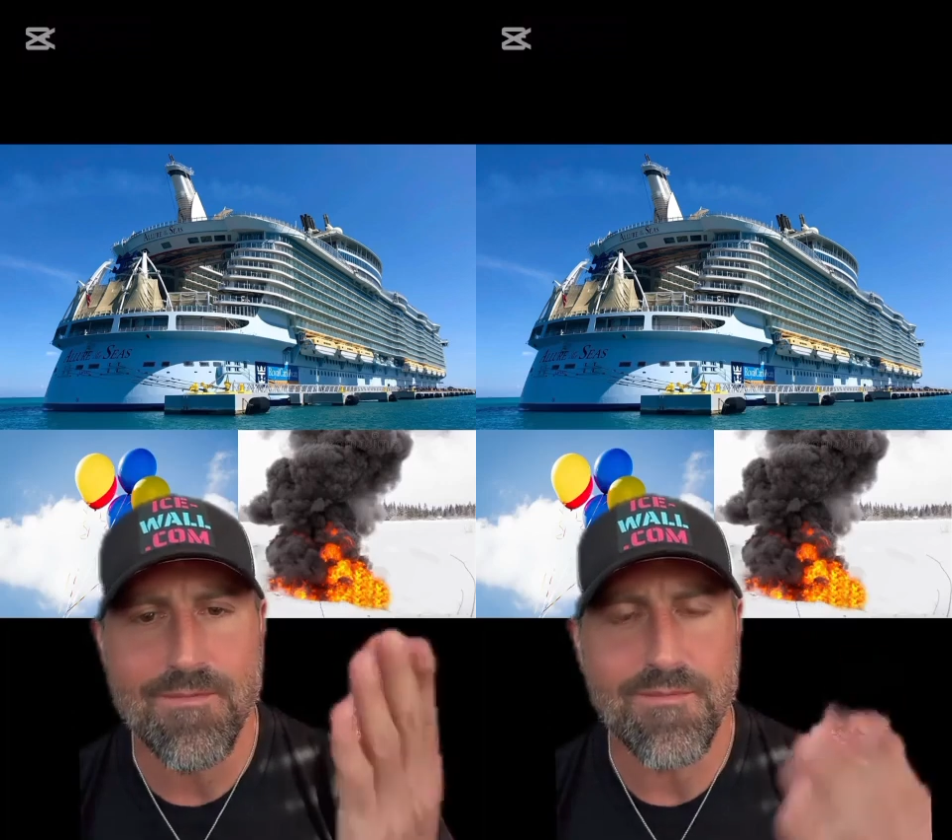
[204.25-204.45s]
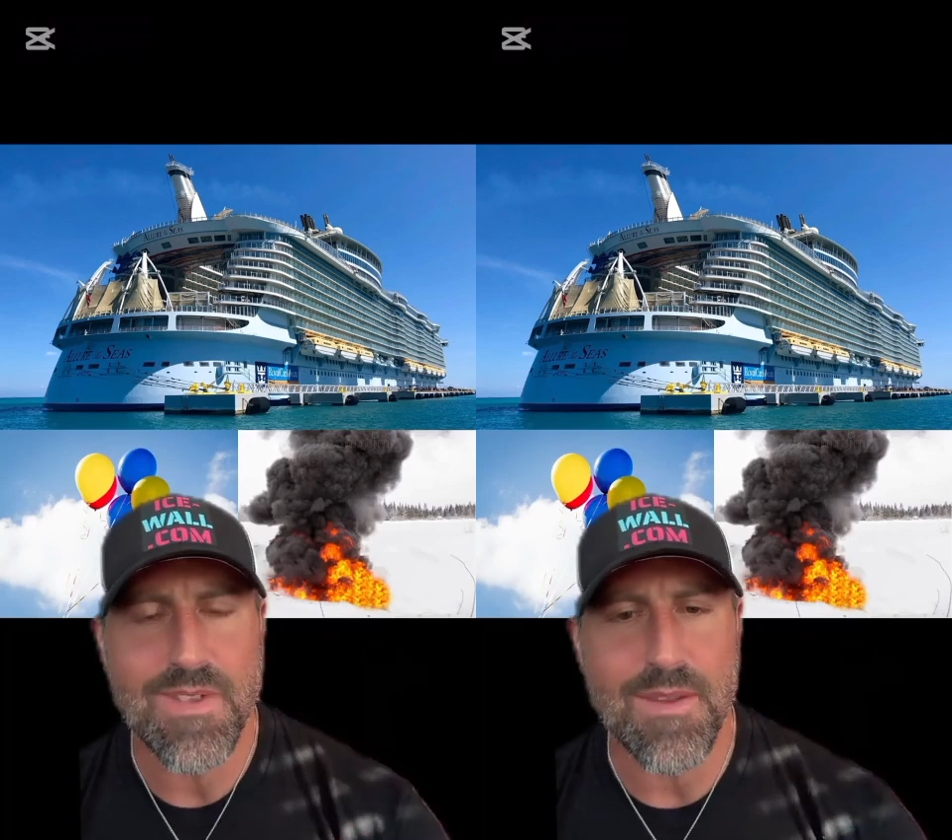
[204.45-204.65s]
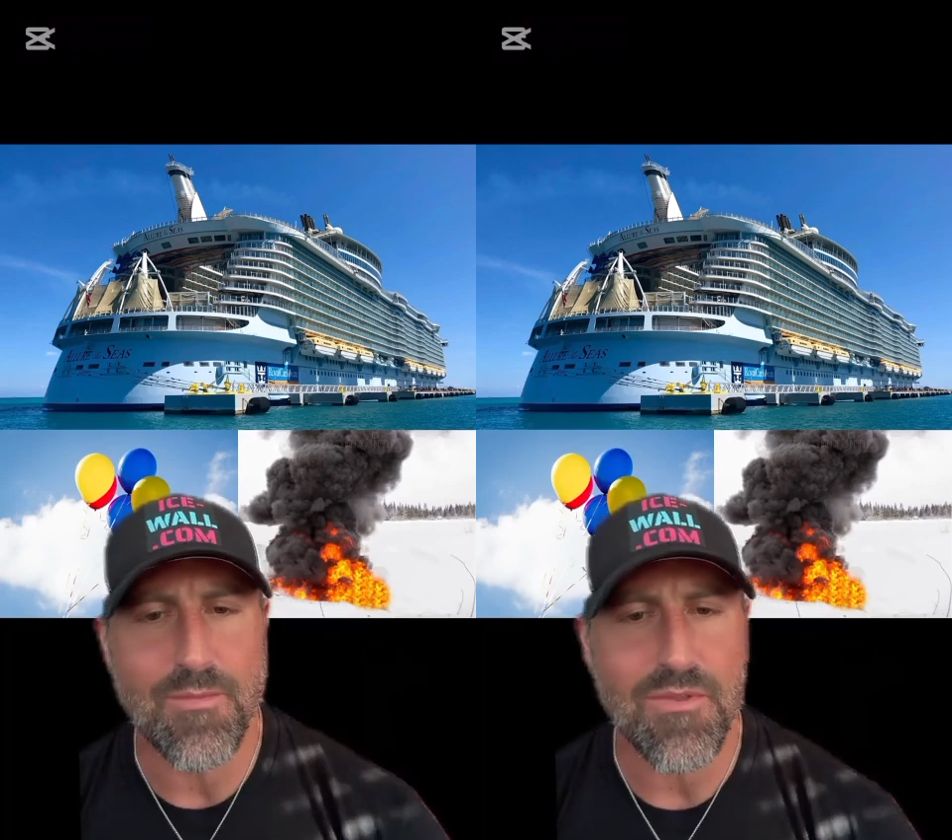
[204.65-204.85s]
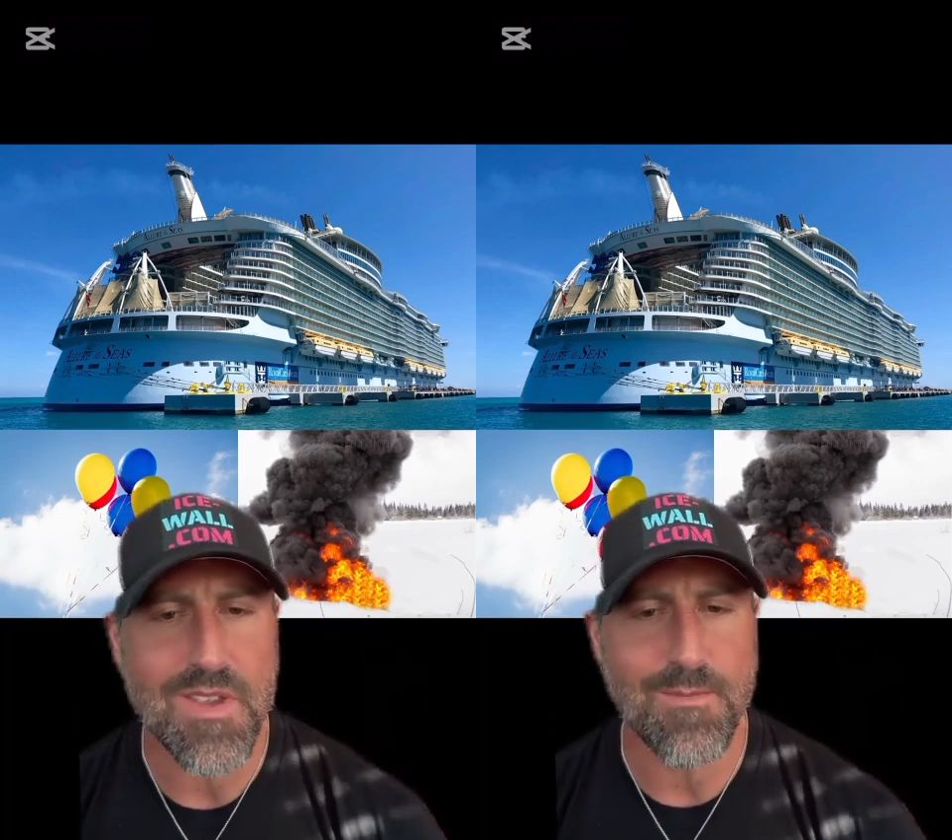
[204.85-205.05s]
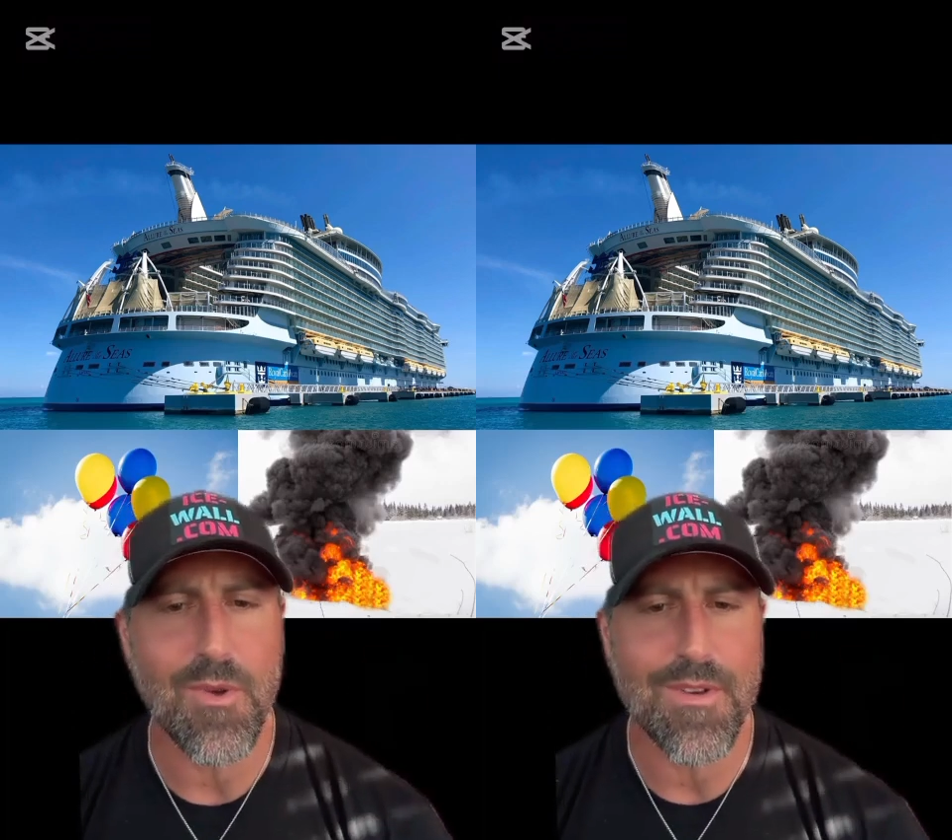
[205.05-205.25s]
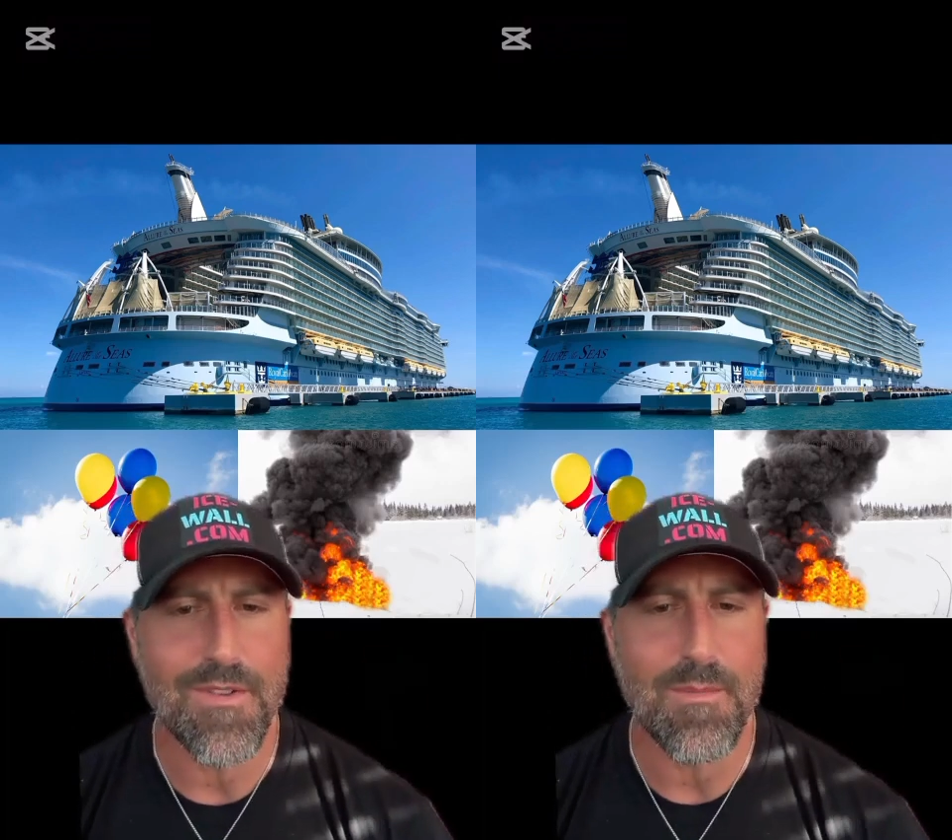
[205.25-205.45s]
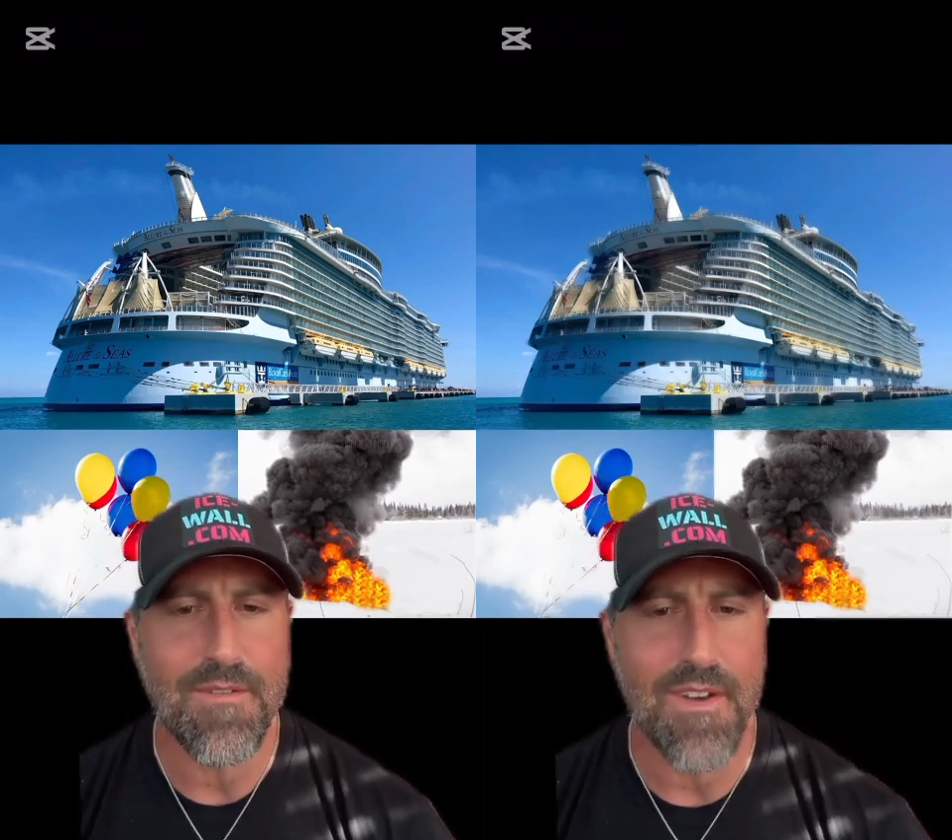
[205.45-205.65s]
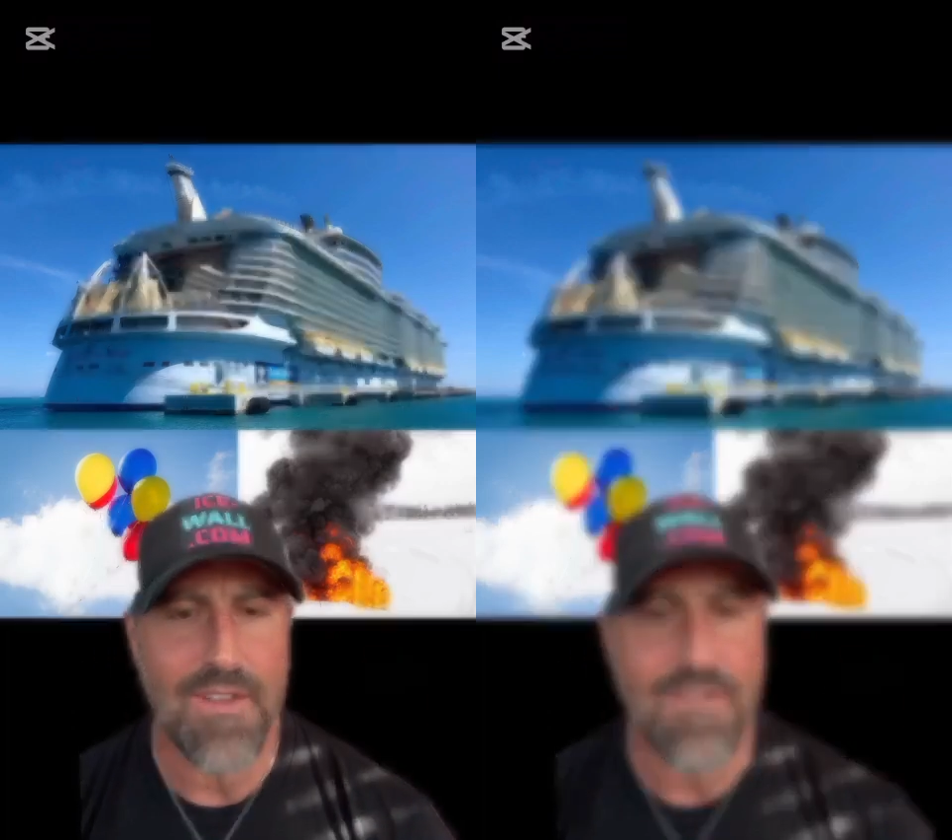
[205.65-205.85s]
simple smoke from a
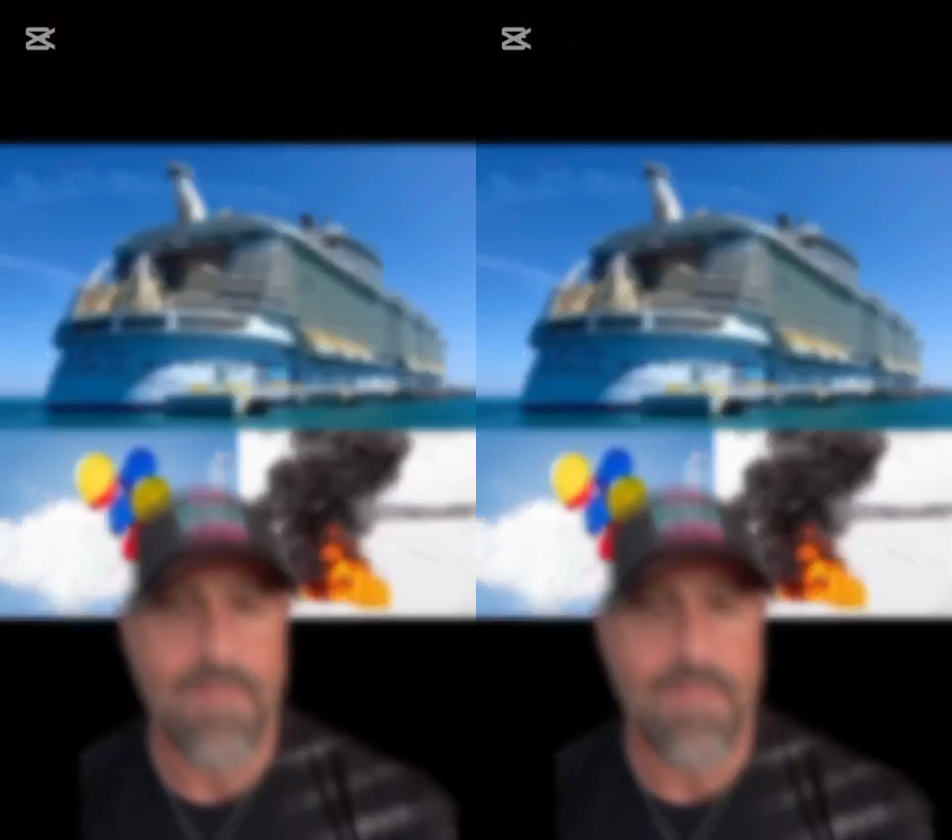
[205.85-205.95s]
fire?